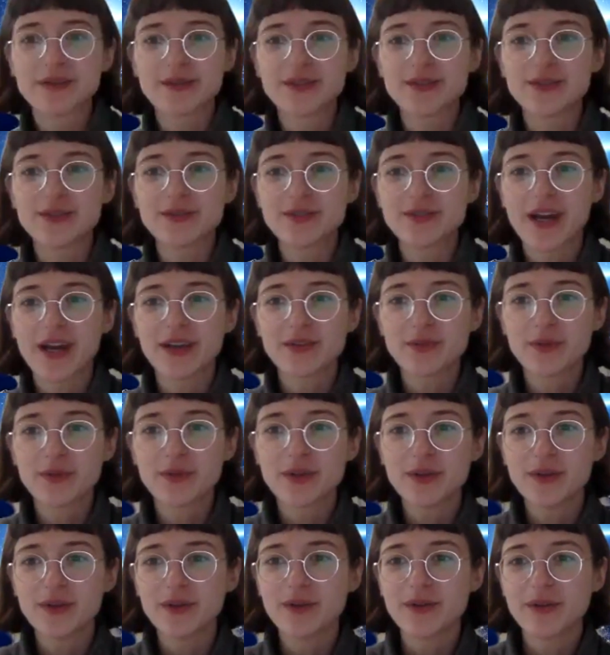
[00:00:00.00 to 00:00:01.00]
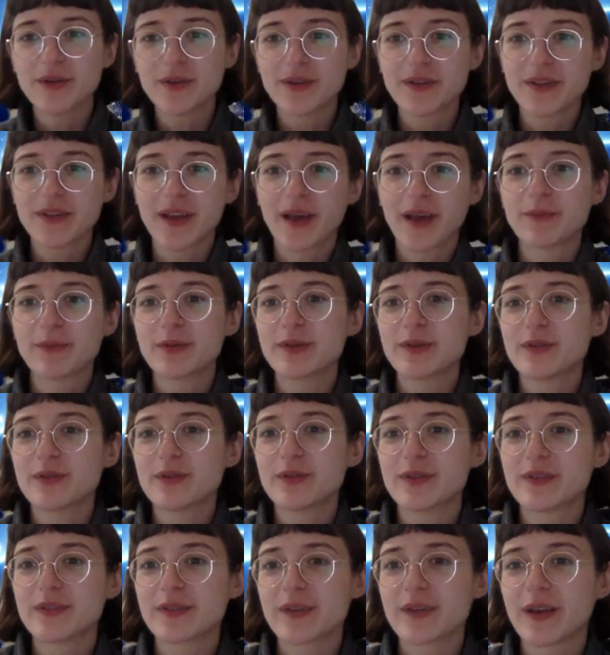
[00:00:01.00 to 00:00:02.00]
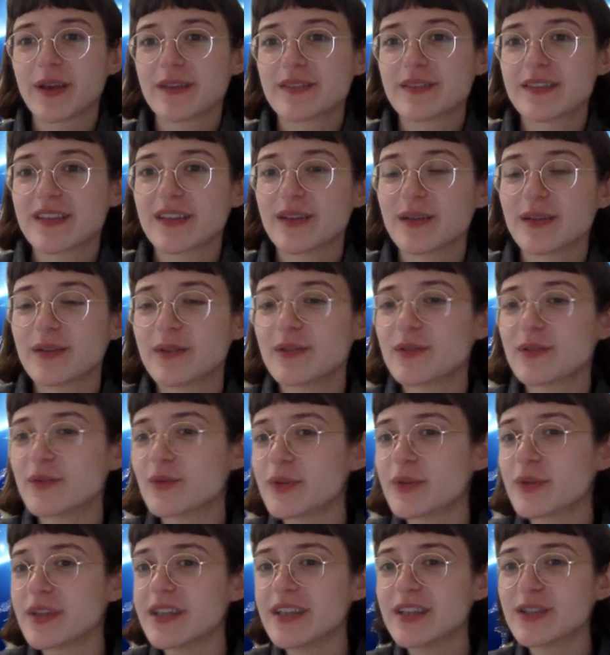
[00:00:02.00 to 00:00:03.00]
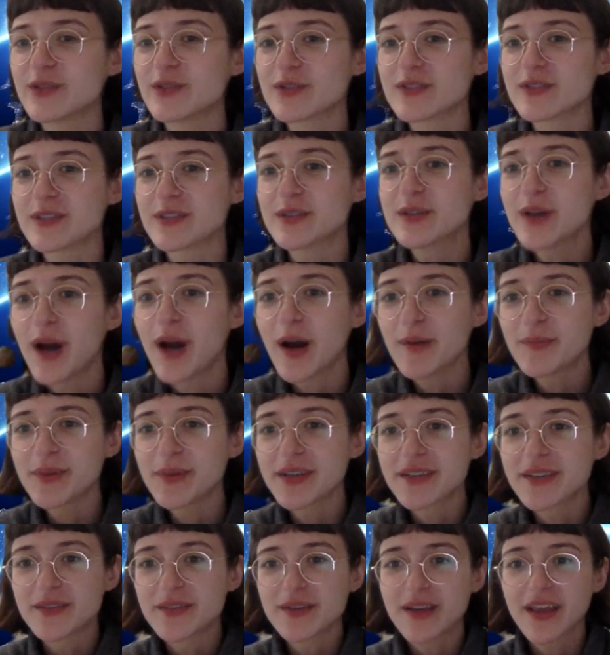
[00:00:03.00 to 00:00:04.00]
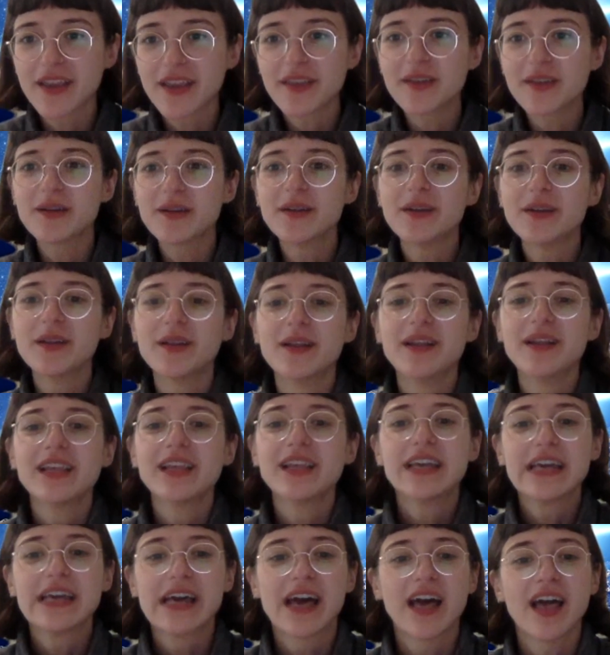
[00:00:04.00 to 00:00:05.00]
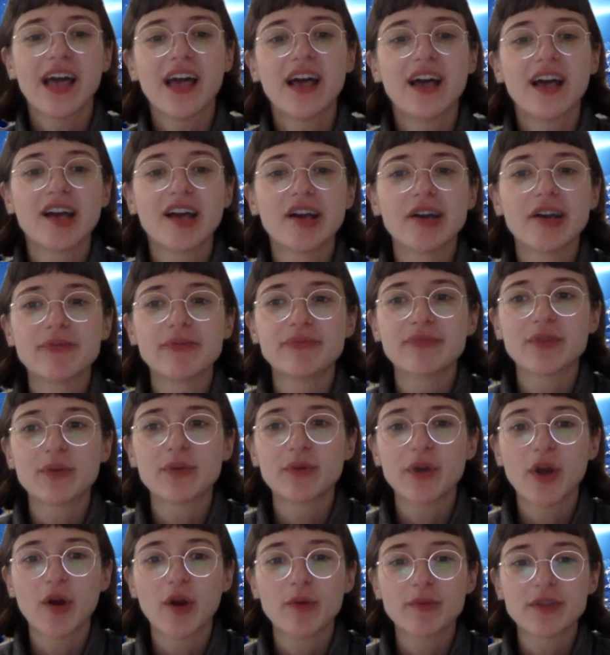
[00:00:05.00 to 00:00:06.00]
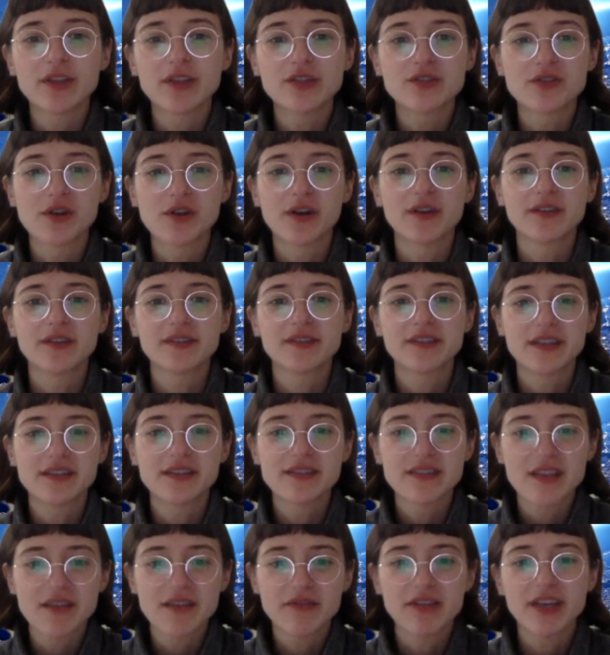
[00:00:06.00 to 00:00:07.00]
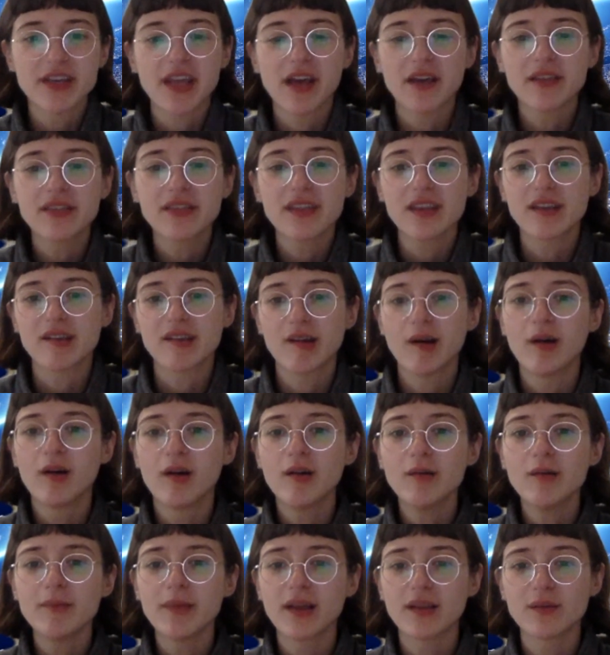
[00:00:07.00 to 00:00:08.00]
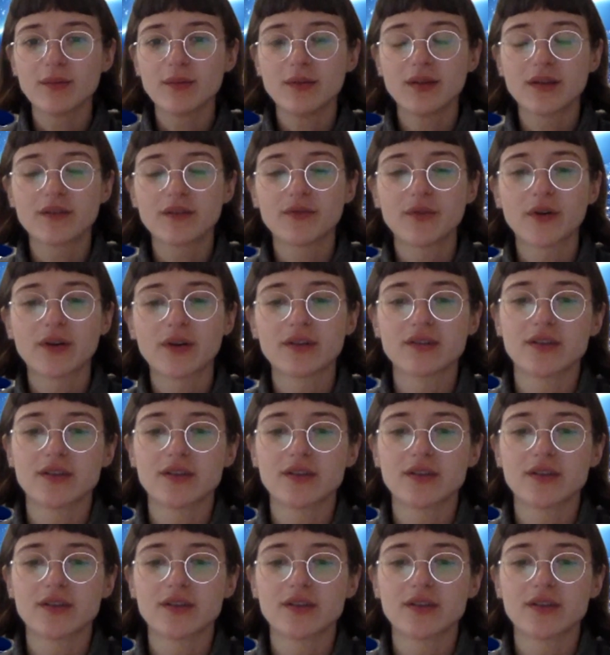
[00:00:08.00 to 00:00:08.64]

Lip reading: chat with you and happy to discuss really interesting topics together. We hope that you're all staying safe and healthy at home, and we look forward to